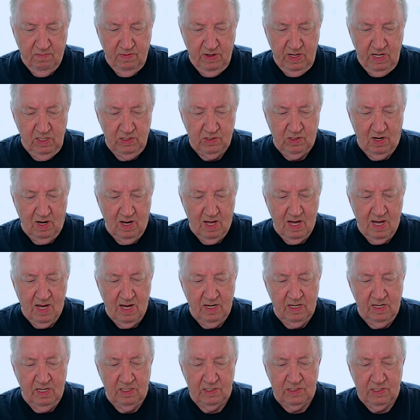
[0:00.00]
Each
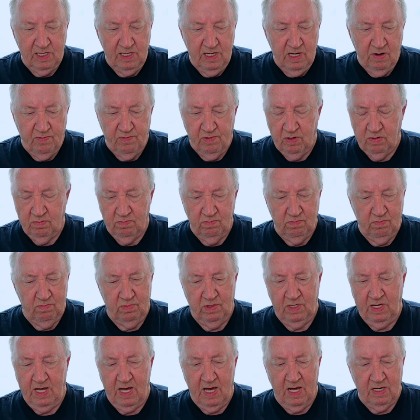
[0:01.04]
line is a different
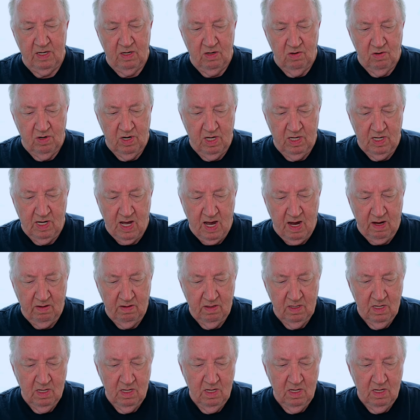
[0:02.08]
category, like